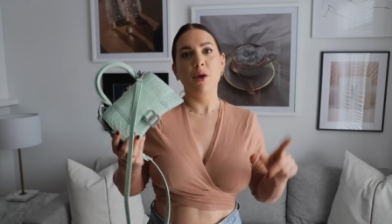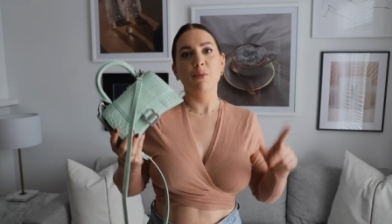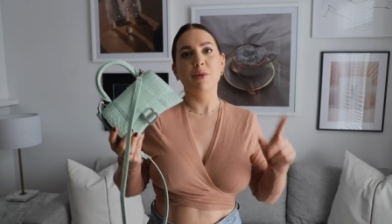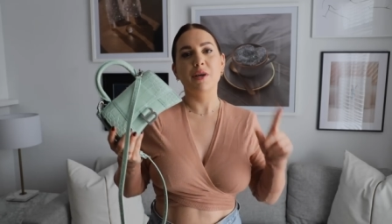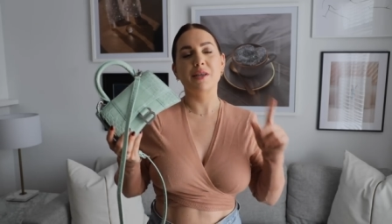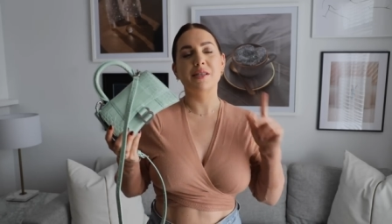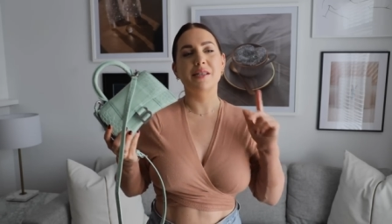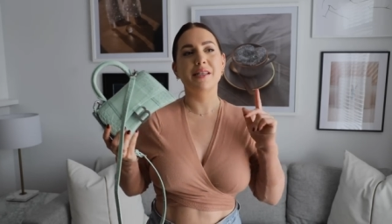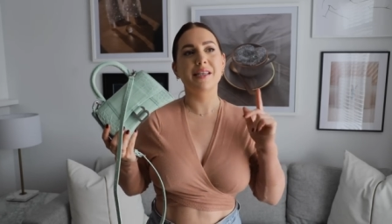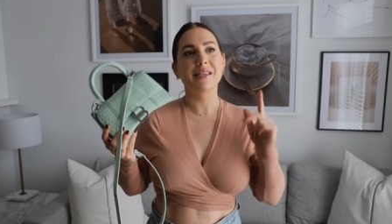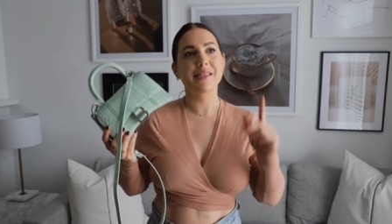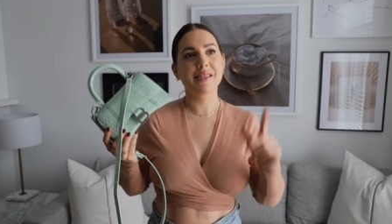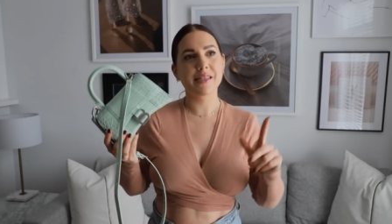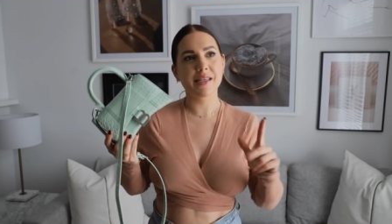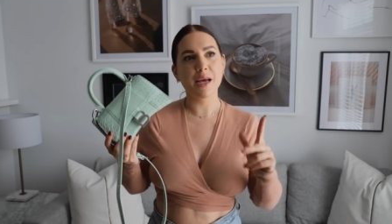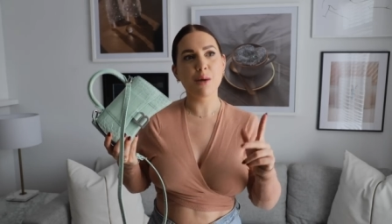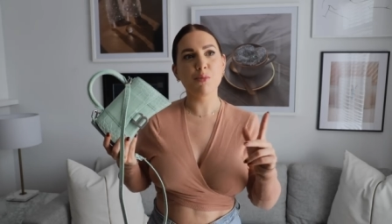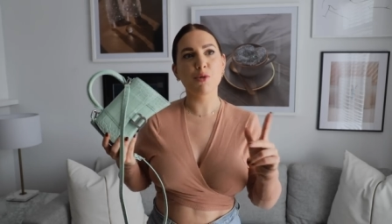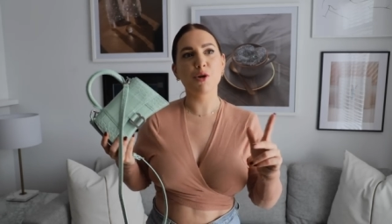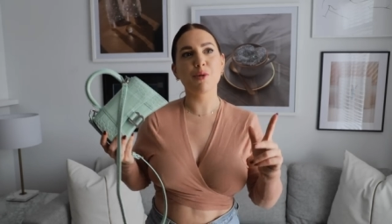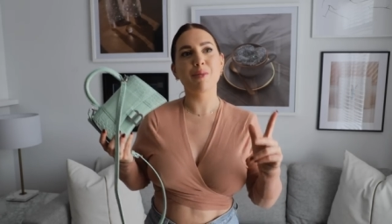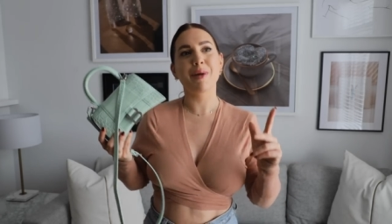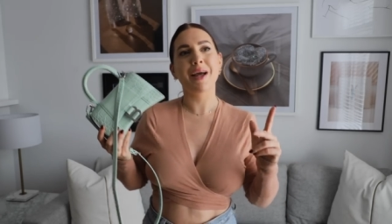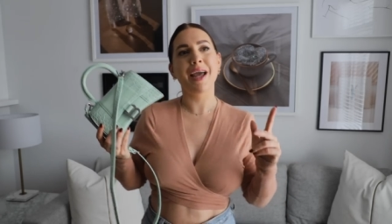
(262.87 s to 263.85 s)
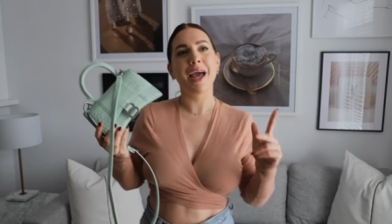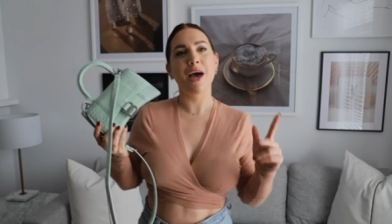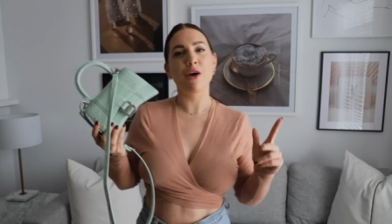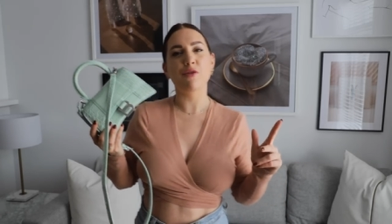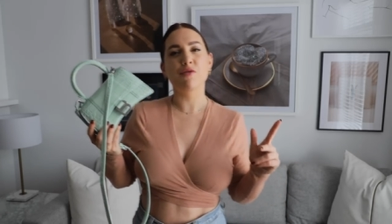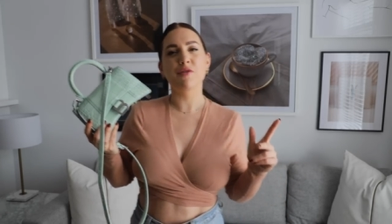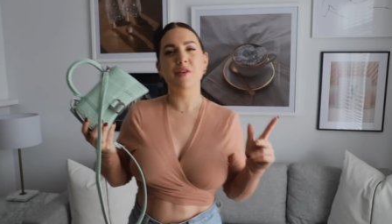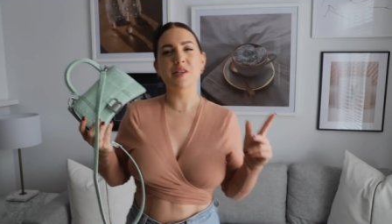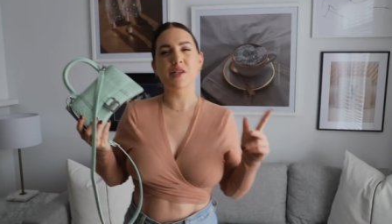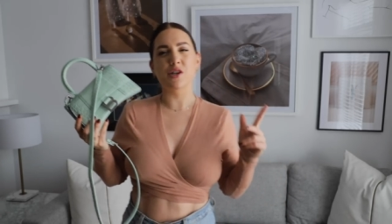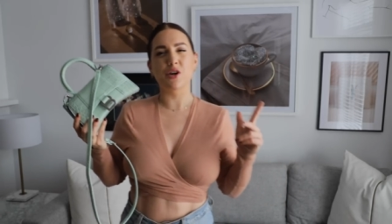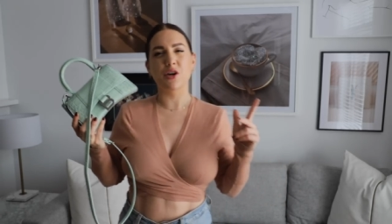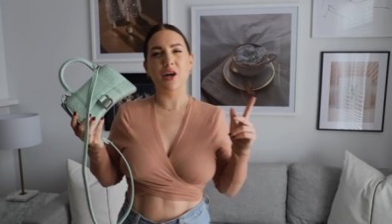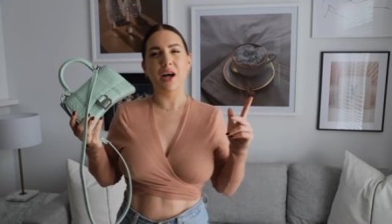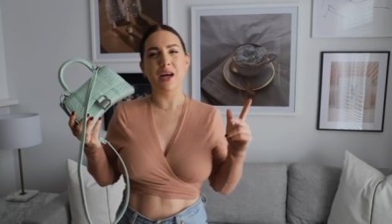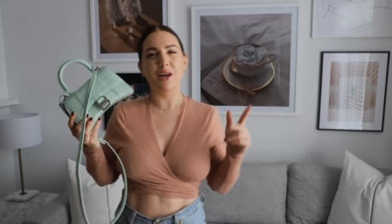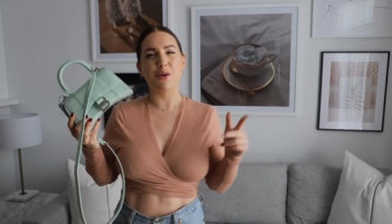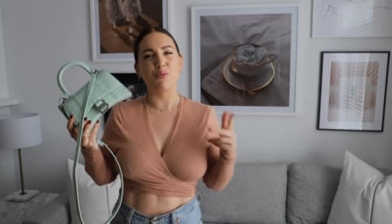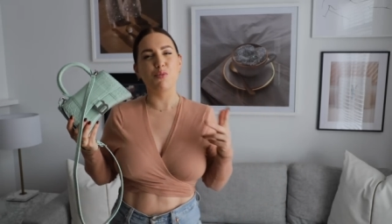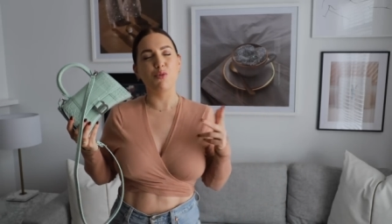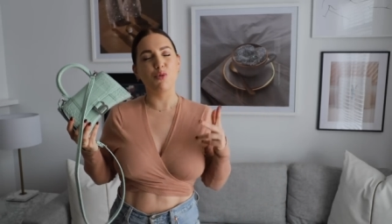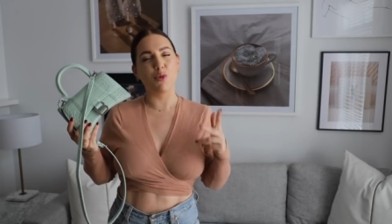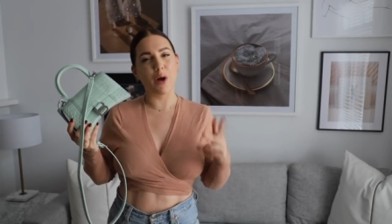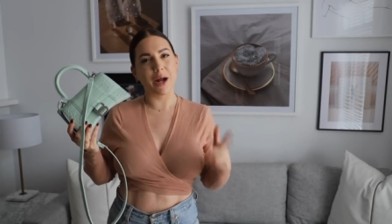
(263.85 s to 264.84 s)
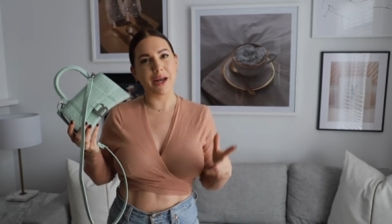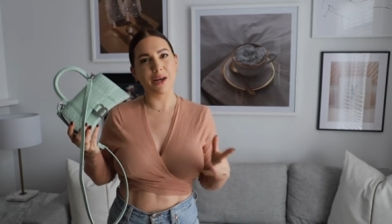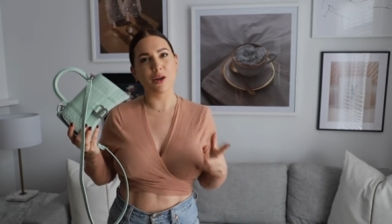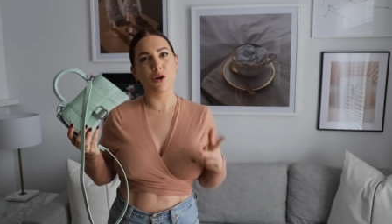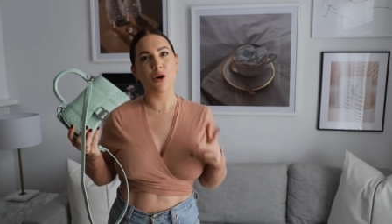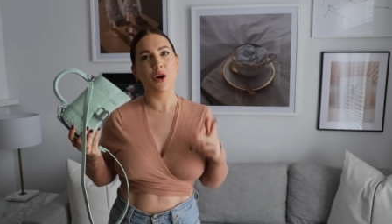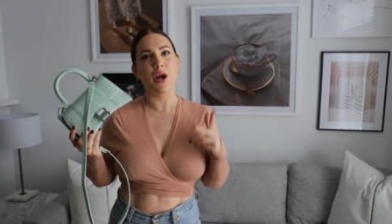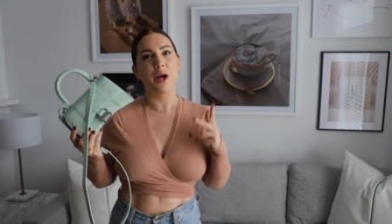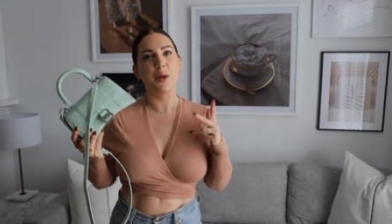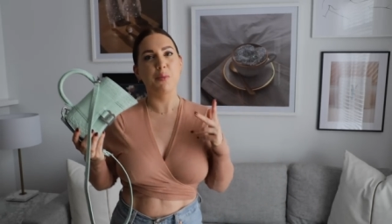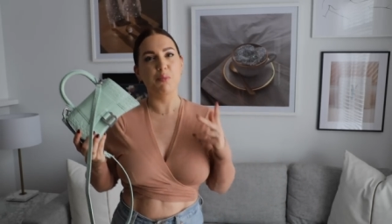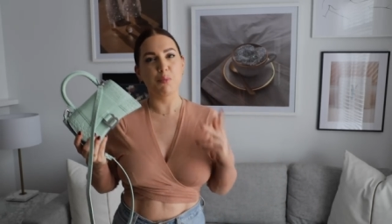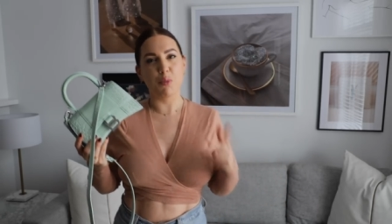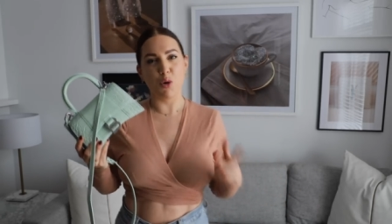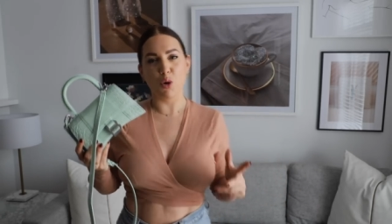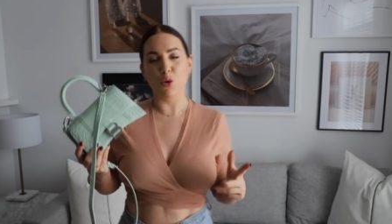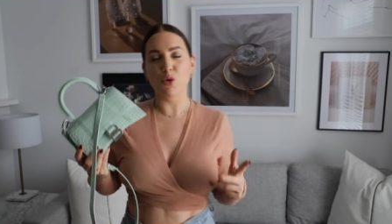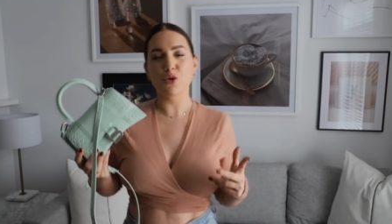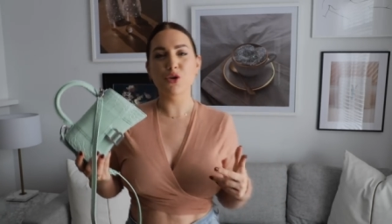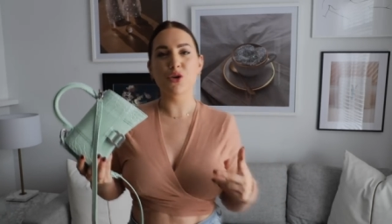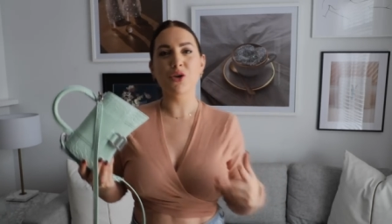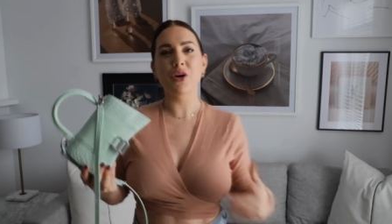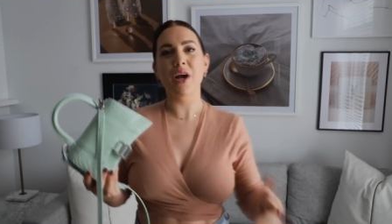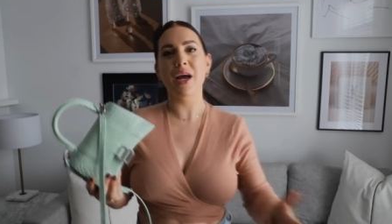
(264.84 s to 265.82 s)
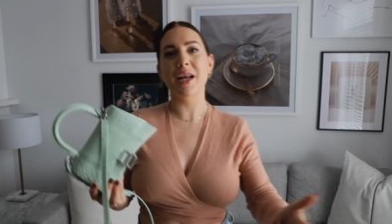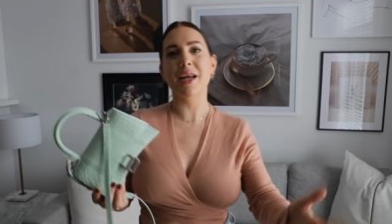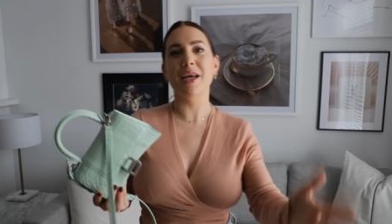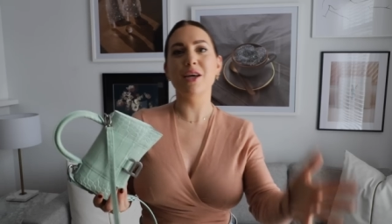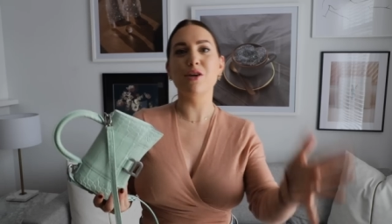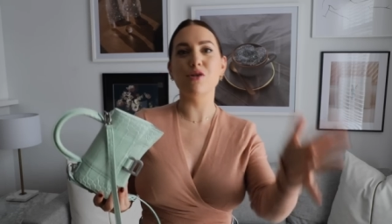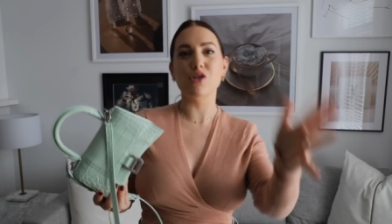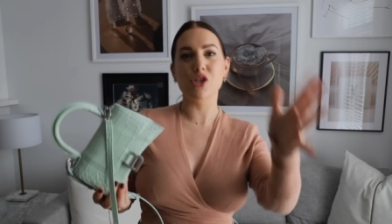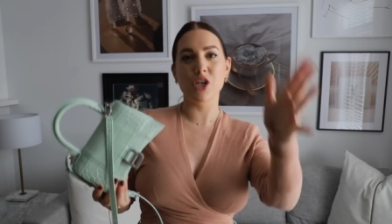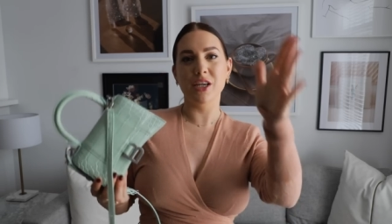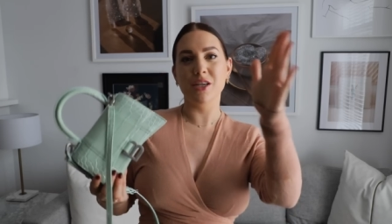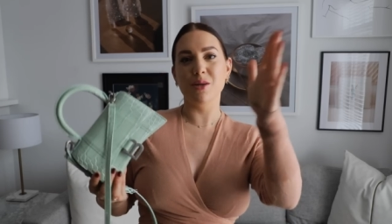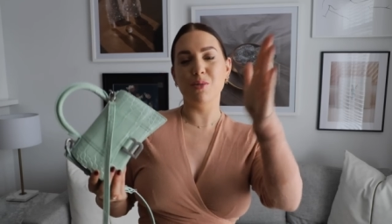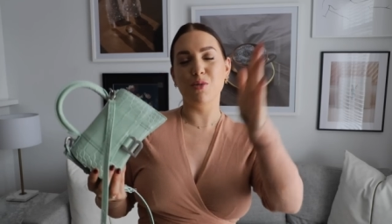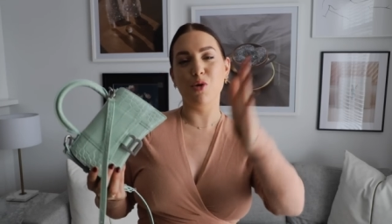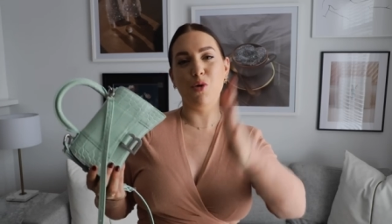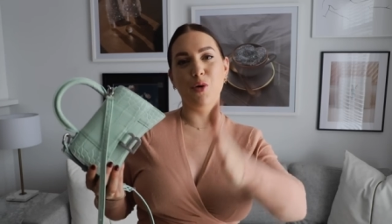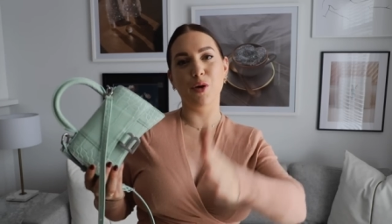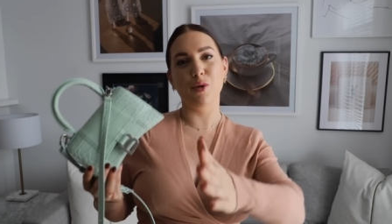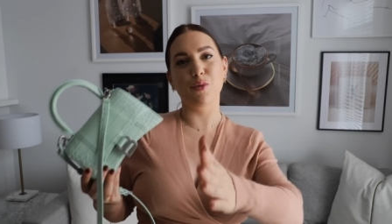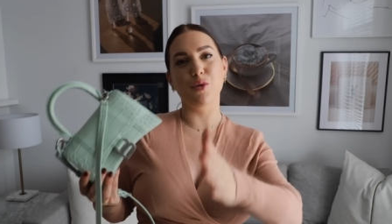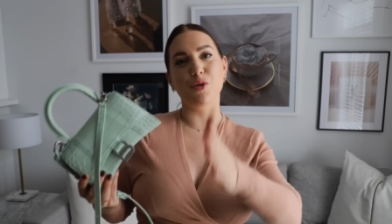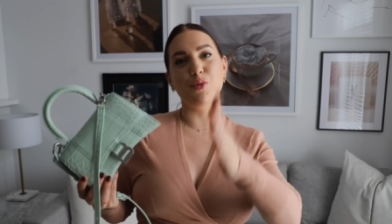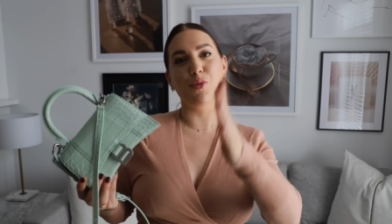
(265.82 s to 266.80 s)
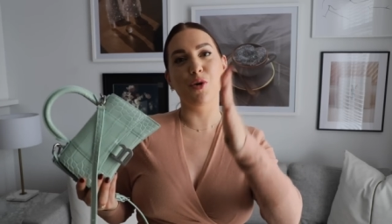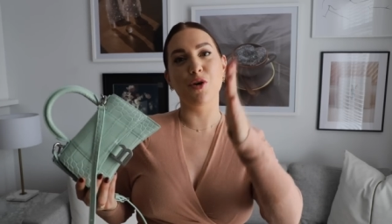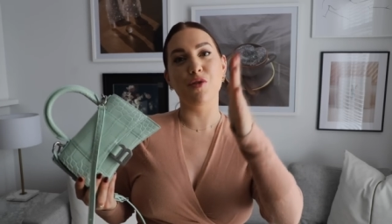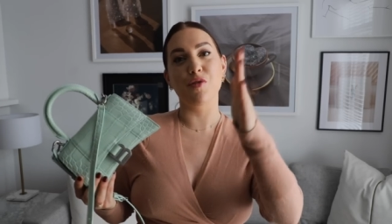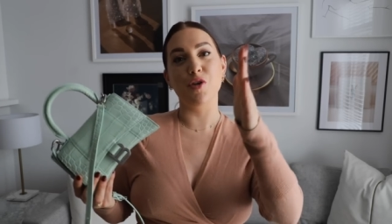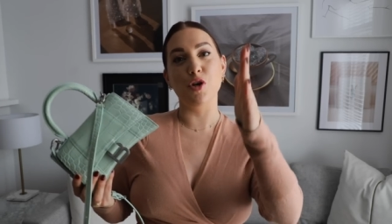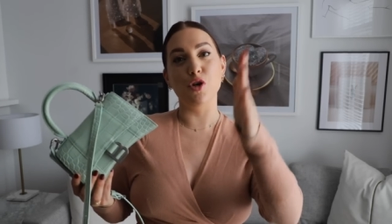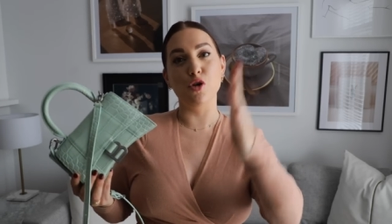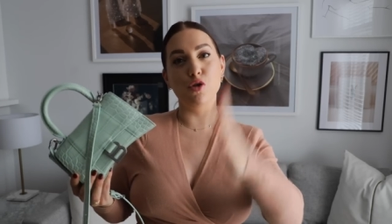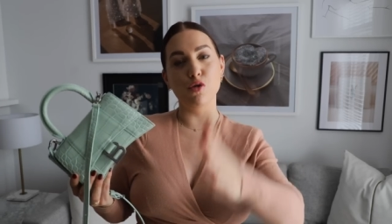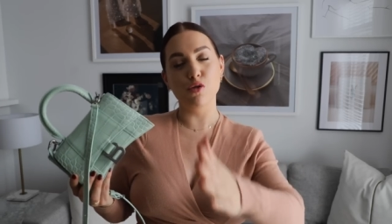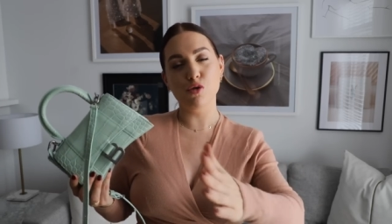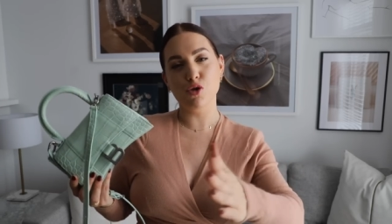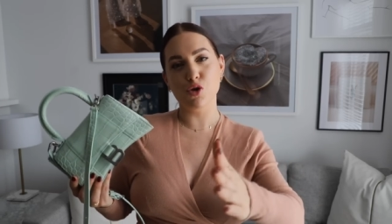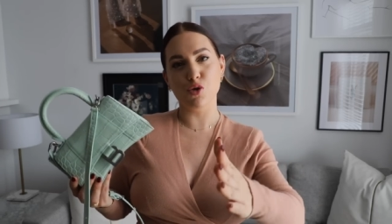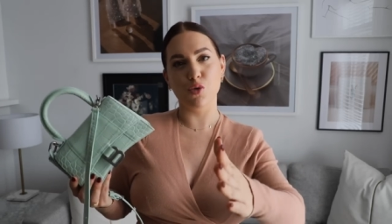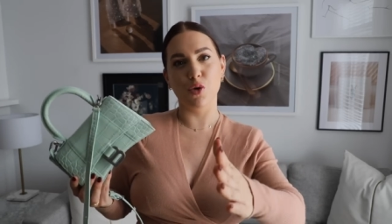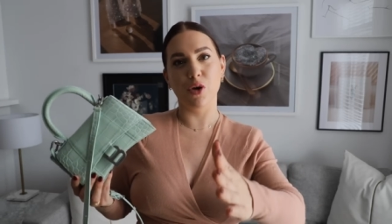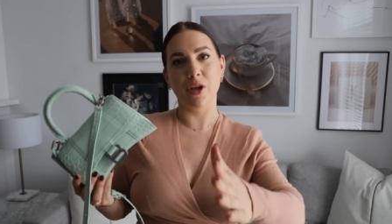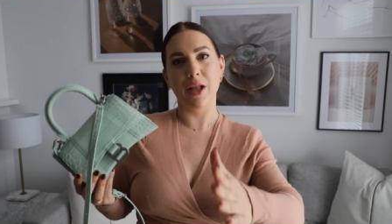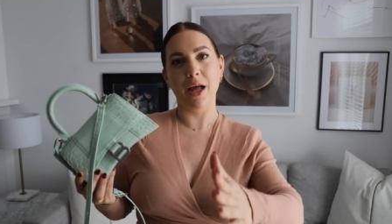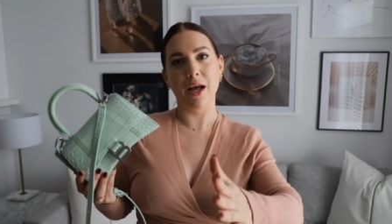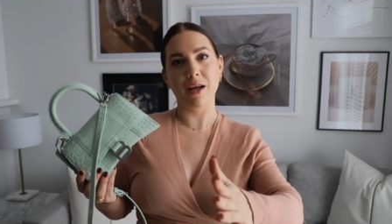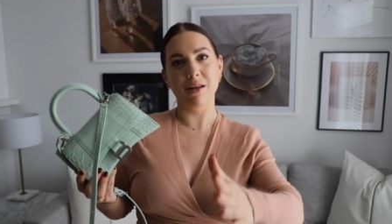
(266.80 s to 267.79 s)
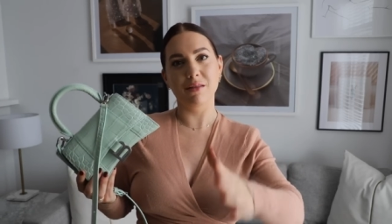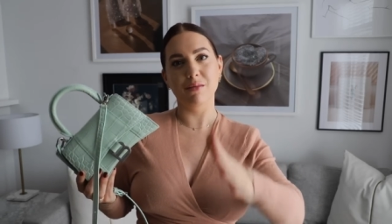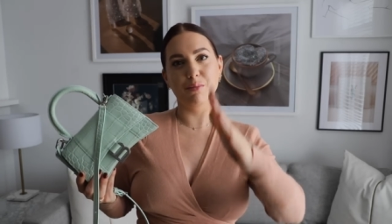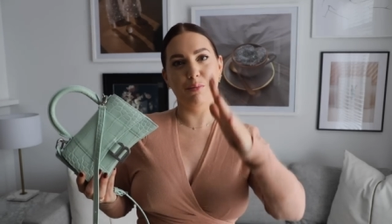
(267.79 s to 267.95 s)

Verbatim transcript: Because this summer my outfits are kind of brighter and bolder and I usually end up going with more of a neutral